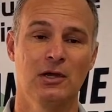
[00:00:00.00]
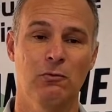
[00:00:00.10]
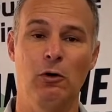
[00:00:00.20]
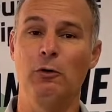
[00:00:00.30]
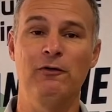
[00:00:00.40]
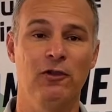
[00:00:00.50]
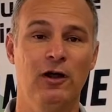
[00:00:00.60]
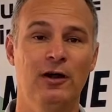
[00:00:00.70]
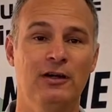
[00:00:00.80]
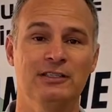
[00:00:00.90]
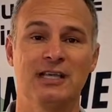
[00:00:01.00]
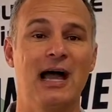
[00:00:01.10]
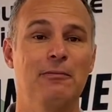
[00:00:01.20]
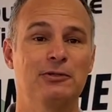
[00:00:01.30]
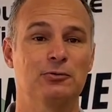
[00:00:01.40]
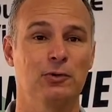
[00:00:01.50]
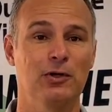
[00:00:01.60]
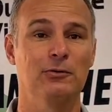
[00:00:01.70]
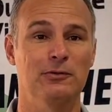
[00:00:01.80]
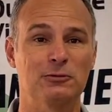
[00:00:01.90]
what we've learned is hybrids
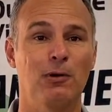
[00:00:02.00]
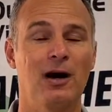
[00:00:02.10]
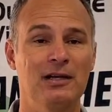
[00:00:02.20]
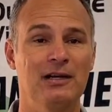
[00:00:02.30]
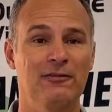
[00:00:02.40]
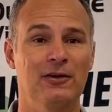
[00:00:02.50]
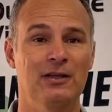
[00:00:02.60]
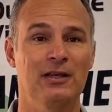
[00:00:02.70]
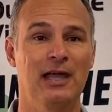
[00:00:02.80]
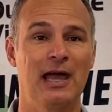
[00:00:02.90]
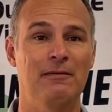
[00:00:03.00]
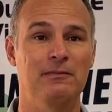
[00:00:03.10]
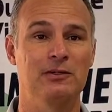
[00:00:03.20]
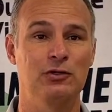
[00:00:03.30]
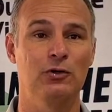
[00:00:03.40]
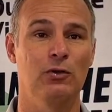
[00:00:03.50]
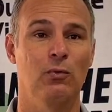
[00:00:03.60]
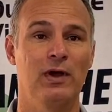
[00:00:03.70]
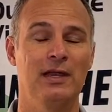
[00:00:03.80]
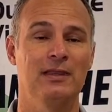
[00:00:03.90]
really respond differently to that due to the
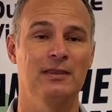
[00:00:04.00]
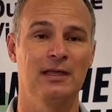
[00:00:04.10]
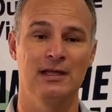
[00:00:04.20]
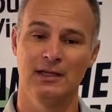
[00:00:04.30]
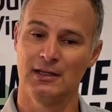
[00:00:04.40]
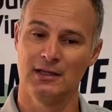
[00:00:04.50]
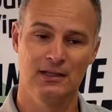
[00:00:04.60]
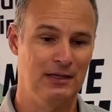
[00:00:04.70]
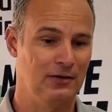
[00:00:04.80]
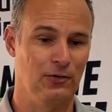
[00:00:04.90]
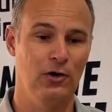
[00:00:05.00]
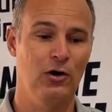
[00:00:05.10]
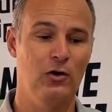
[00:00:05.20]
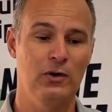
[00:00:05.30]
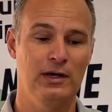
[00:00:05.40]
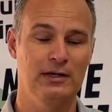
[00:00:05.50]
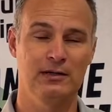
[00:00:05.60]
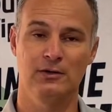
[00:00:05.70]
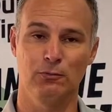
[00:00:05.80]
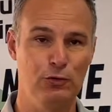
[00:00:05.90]
way that they grow
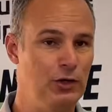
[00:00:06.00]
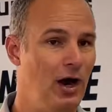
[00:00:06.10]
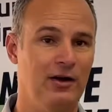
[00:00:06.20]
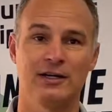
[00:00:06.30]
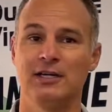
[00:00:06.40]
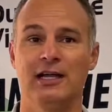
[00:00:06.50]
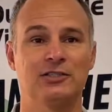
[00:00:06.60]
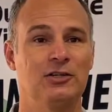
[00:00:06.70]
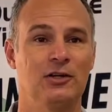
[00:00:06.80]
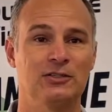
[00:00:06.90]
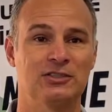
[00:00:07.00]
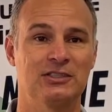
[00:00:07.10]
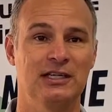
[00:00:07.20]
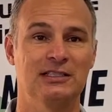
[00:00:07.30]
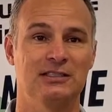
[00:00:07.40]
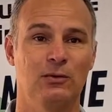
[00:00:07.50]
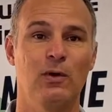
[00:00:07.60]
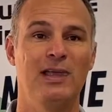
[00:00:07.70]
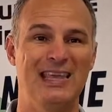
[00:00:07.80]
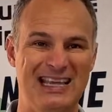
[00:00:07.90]
and the root architecture and all those things and the
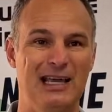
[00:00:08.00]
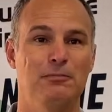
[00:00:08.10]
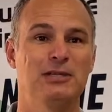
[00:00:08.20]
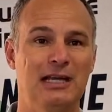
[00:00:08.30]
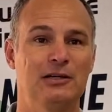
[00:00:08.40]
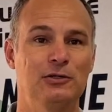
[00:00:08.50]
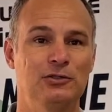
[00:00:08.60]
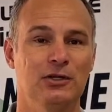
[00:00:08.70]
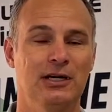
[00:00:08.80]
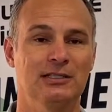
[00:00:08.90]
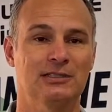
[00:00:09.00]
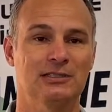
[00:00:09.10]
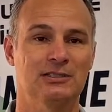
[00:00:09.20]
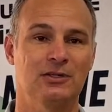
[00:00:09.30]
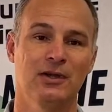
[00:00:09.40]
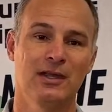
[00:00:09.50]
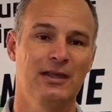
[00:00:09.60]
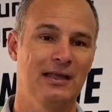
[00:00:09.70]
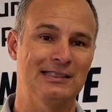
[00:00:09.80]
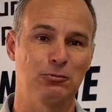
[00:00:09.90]
way they can uptake nutrients. And so
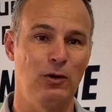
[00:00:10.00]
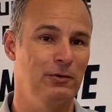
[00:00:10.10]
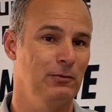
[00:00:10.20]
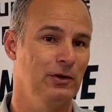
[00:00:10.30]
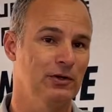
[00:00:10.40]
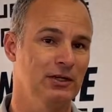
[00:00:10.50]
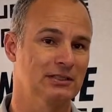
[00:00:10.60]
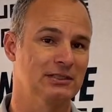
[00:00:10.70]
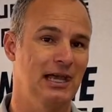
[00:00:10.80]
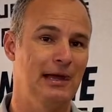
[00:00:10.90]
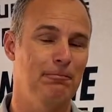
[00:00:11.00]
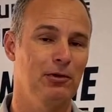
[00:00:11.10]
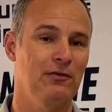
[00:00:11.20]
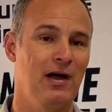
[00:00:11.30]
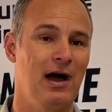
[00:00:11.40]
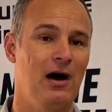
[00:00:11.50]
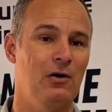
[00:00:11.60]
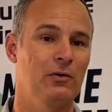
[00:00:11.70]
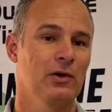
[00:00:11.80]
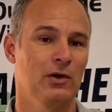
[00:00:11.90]
that's one real good example of
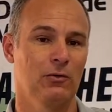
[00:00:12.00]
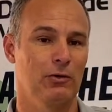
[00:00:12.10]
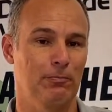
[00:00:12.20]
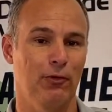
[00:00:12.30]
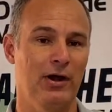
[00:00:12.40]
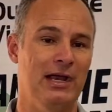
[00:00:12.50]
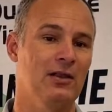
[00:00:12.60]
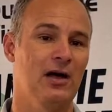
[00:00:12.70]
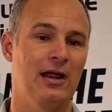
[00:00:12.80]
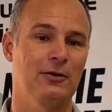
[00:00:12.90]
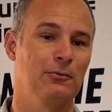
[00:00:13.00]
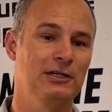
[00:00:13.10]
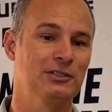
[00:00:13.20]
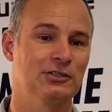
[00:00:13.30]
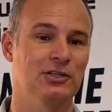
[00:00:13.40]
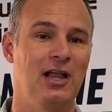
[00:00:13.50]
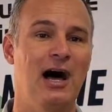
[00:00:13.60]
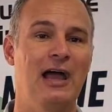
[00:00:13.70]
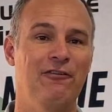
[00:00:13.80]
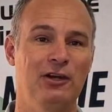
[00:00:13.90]
how we bring a lot of the research to
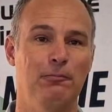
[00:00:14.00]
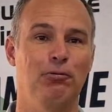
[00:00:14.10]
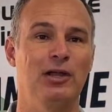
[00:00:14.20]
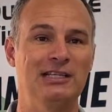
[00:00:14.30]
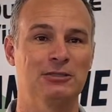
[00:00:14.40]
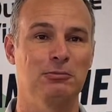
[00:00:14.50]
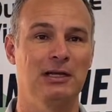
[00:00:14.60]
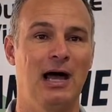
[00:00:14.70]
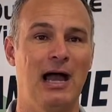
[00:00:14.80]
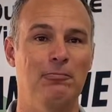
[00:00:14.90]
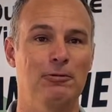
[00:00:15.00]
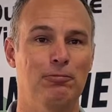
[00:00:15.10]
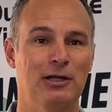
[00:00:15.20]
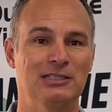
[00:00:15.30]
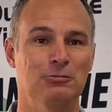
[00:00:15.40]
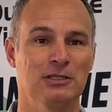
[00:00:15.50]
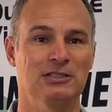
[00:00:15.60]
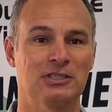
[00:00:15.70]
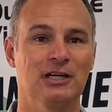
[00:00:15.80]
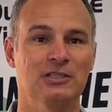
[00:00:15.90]
life into hybrid placement
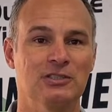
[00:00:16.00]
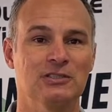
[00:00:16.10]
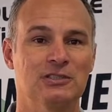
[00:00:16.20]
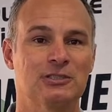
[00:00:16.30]
discussions.